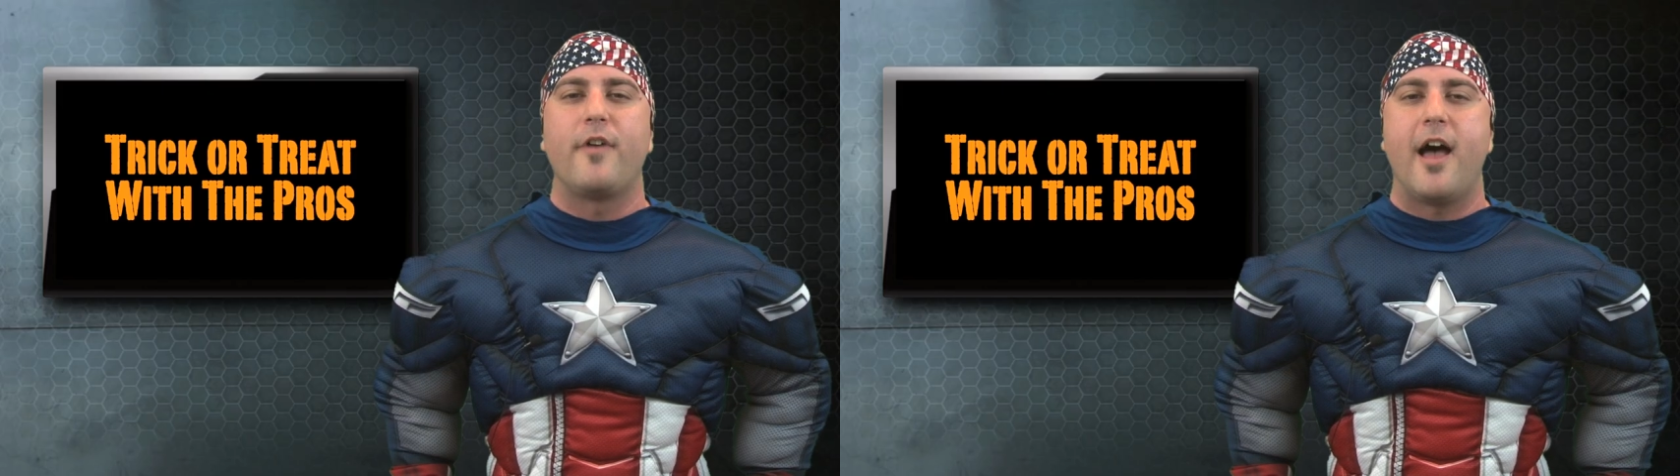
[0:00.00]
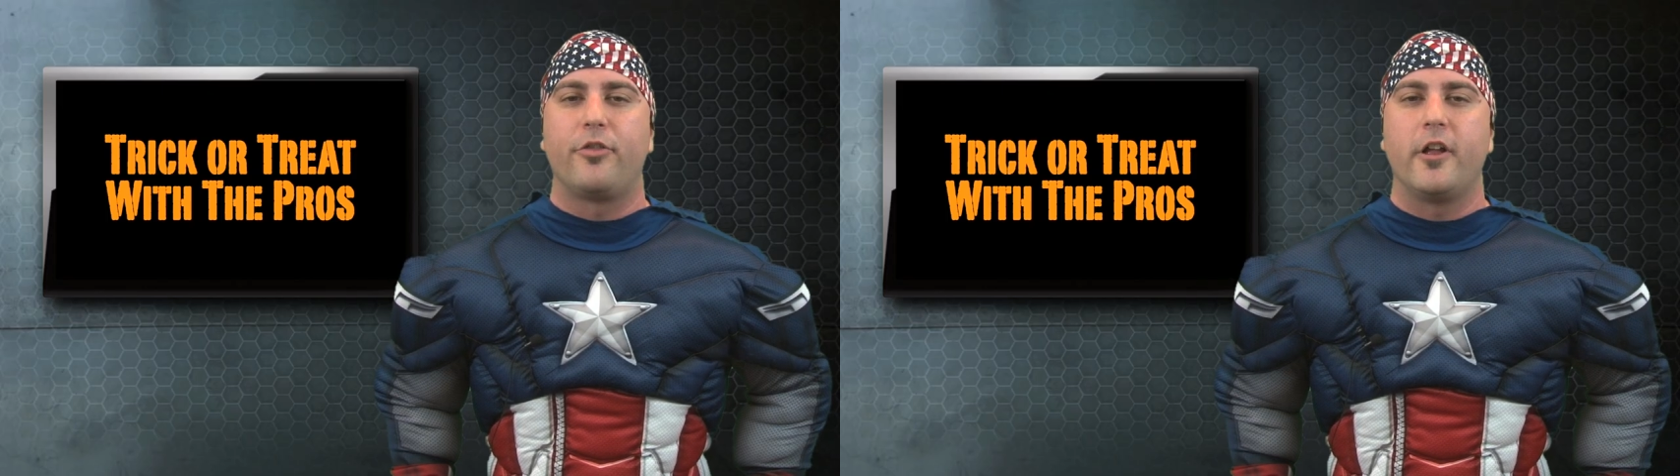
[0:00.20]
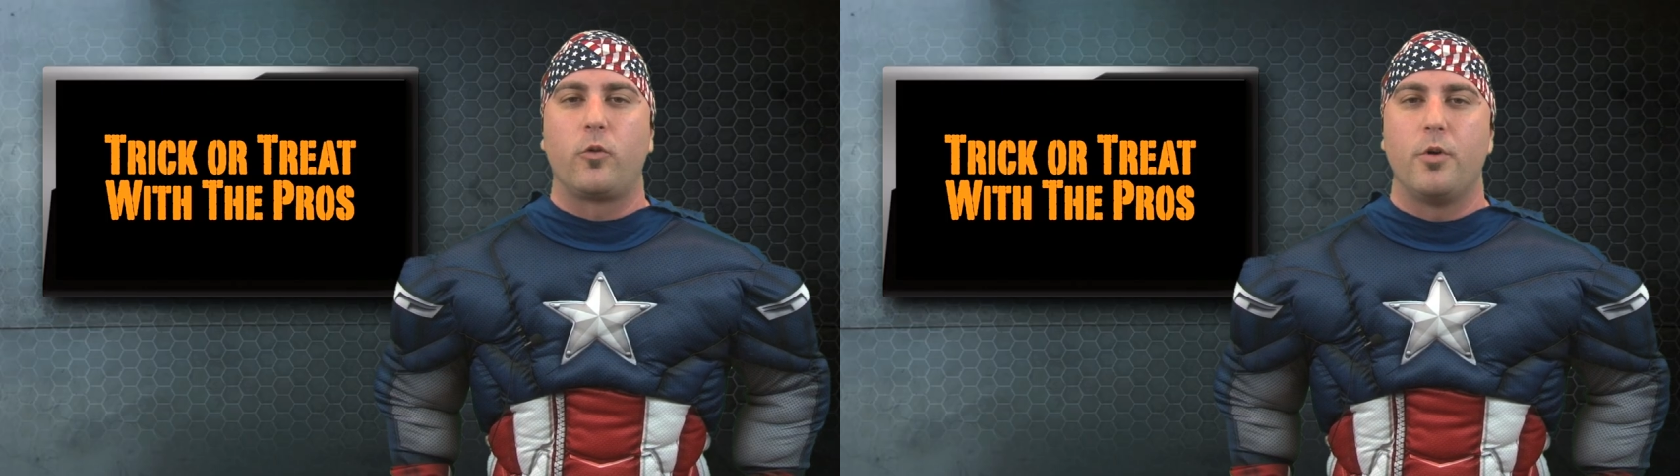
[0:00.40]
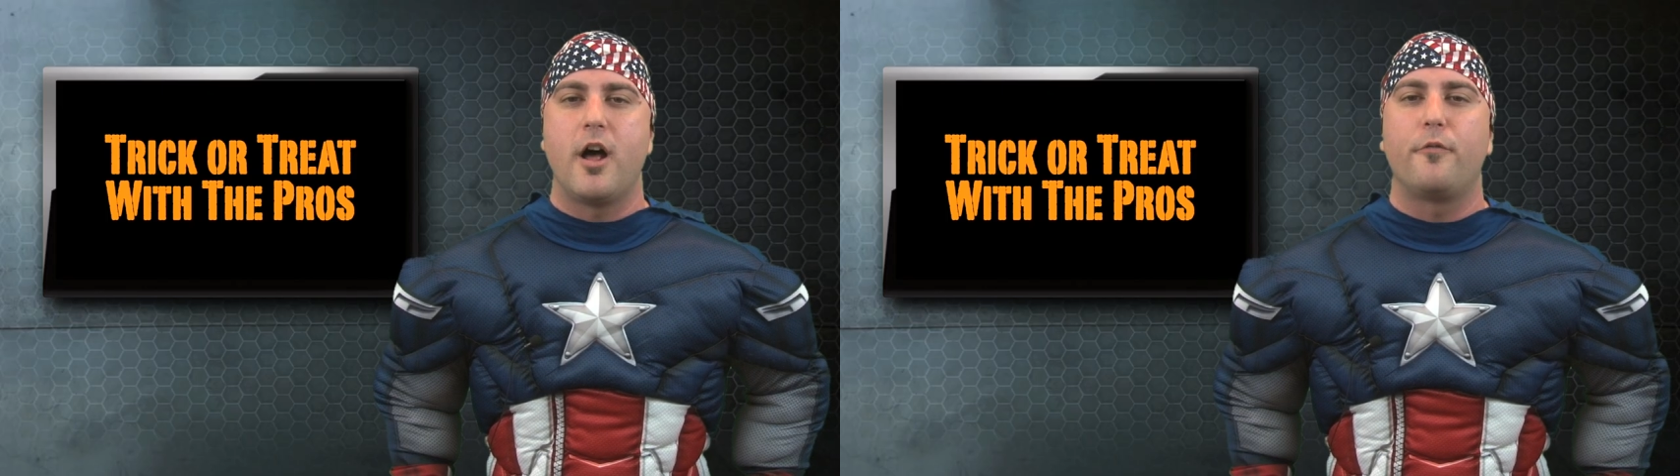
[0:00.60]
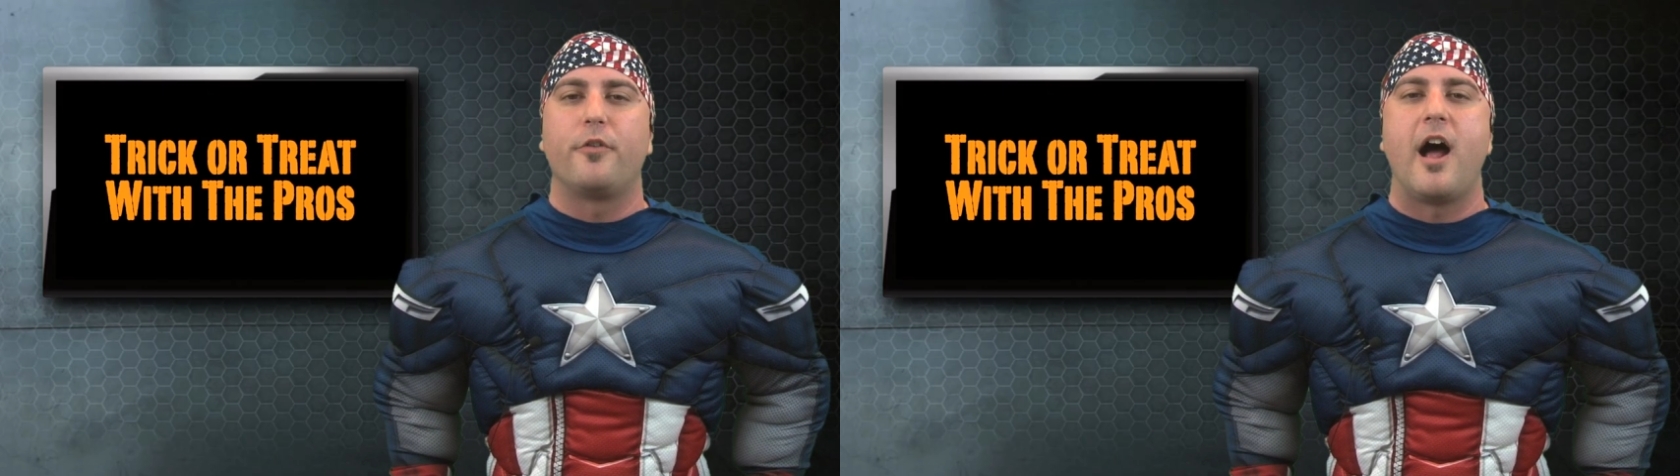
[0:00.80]
of athletes
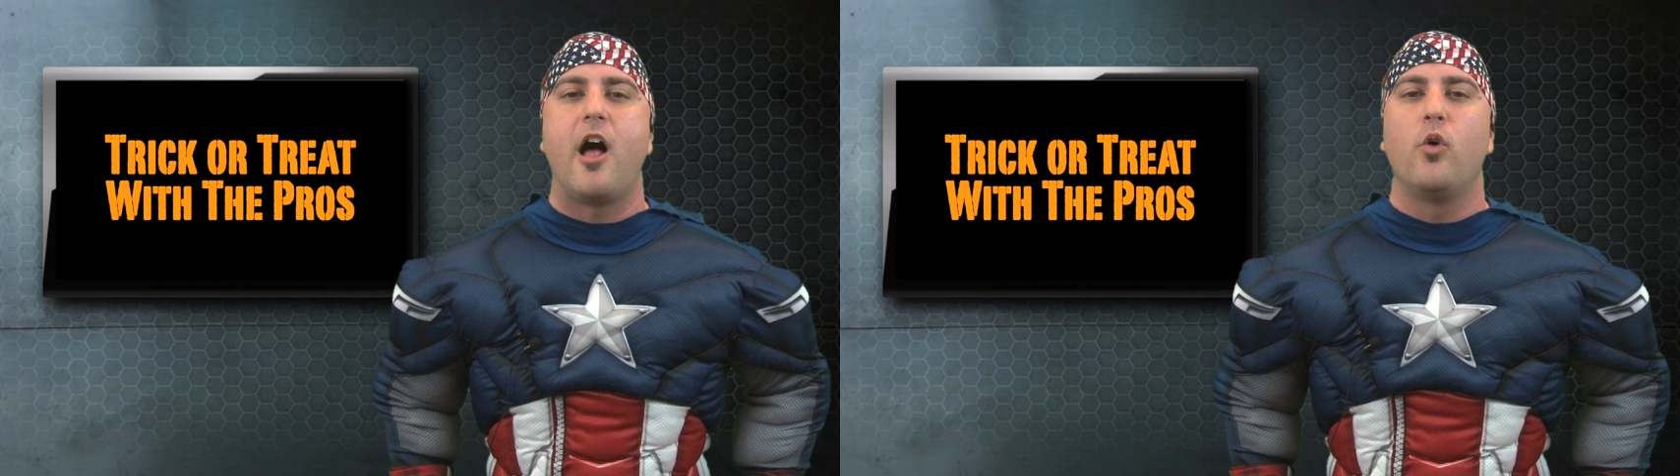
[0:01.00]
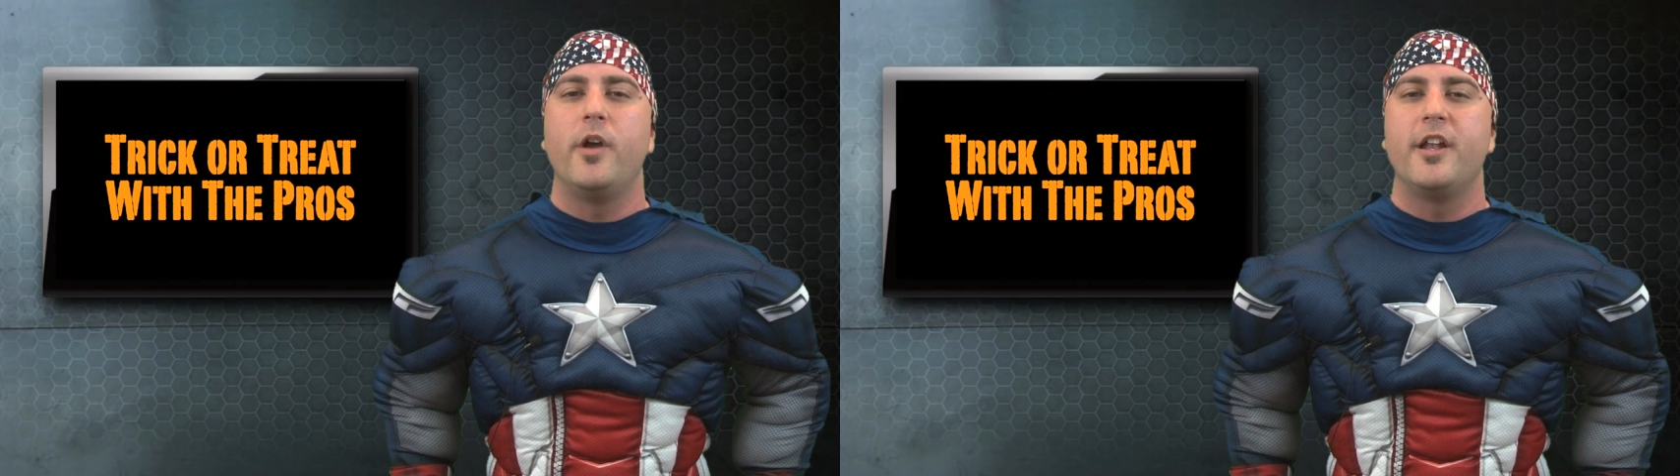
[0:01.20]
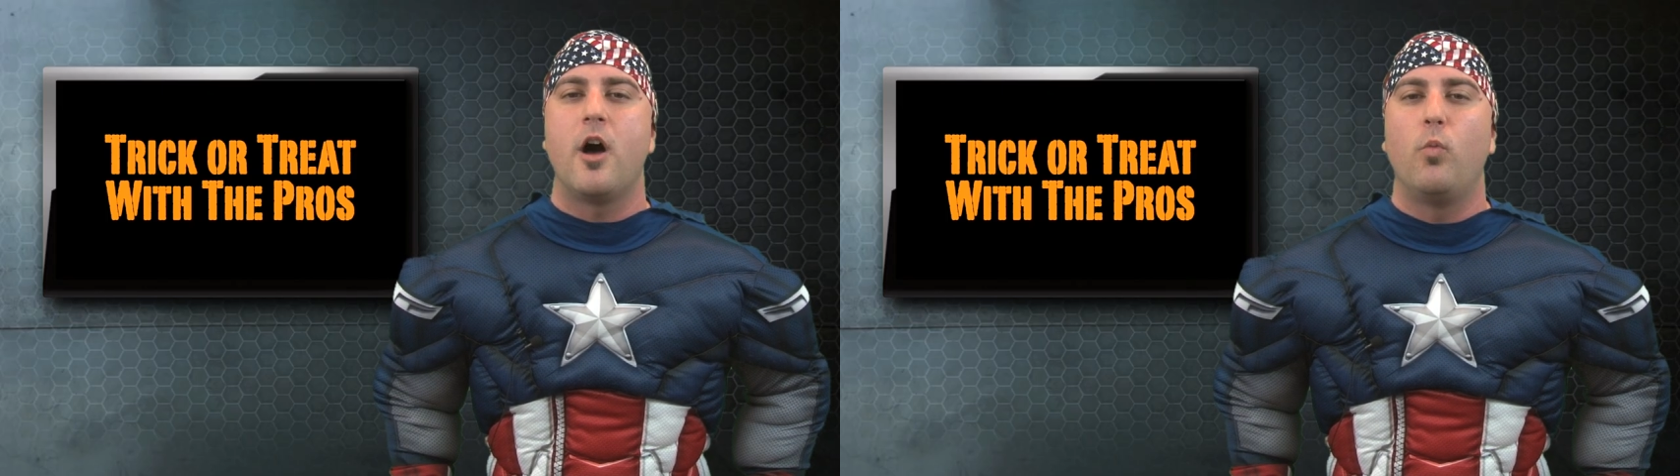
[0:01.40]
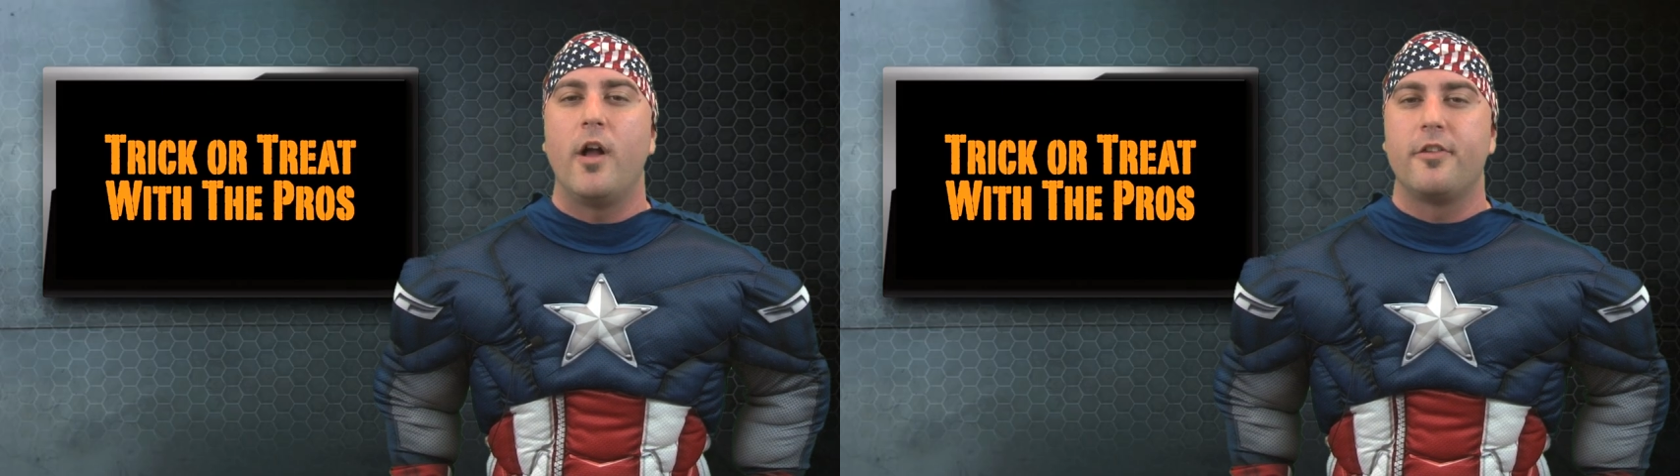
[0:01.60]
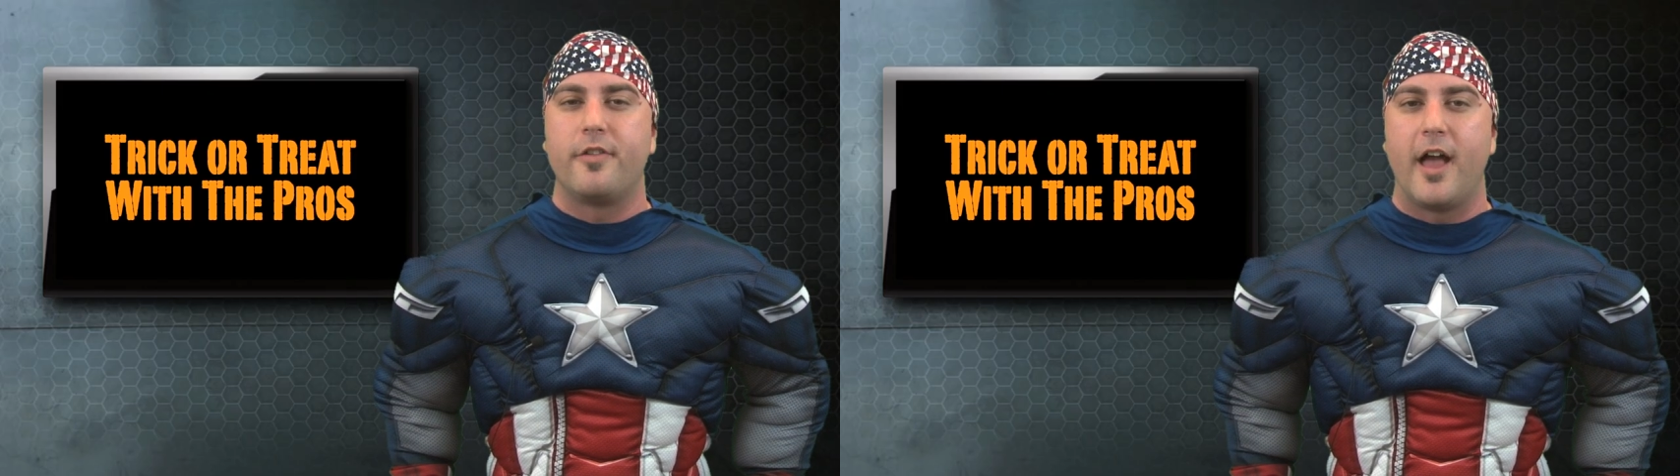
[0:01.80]
went out for Halloween on
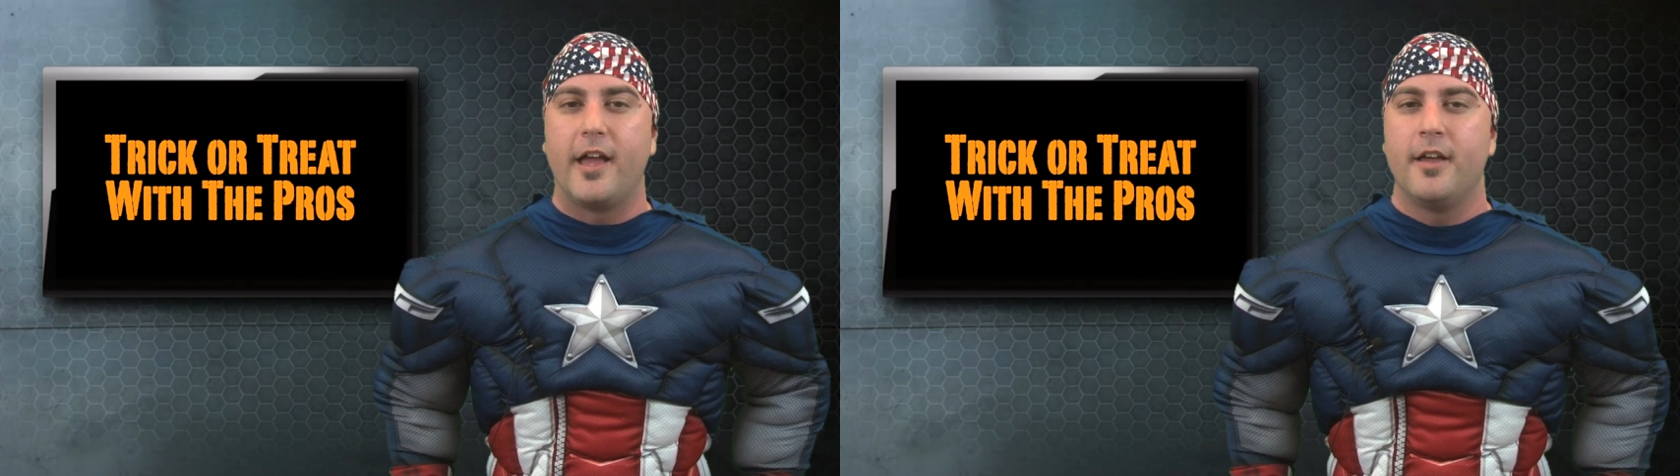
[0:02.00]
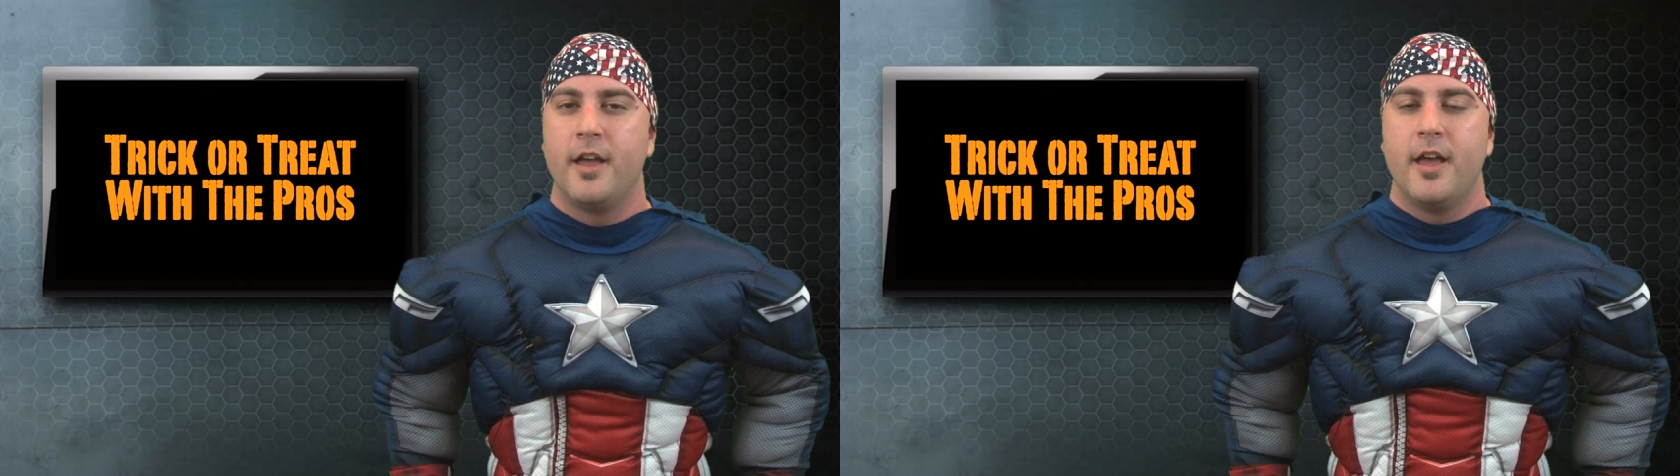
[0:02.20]
Wednesday,